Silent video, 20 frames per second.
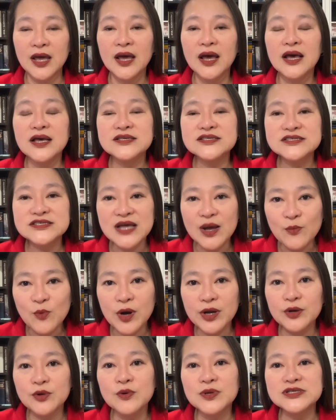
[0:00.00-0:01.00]
As
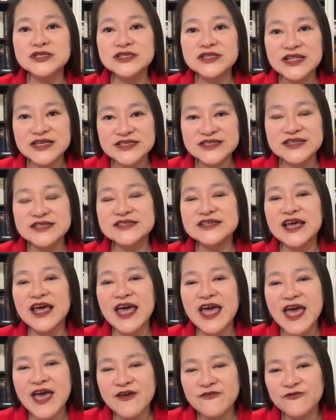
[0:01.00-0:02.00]
someone who has listened to
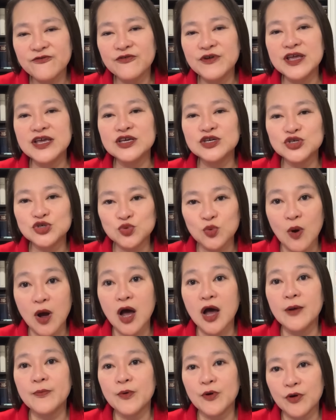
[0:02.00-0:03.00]
every
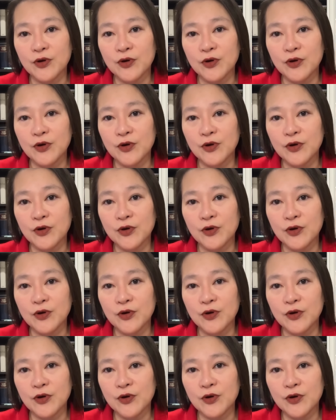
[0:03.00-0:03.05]
Schwab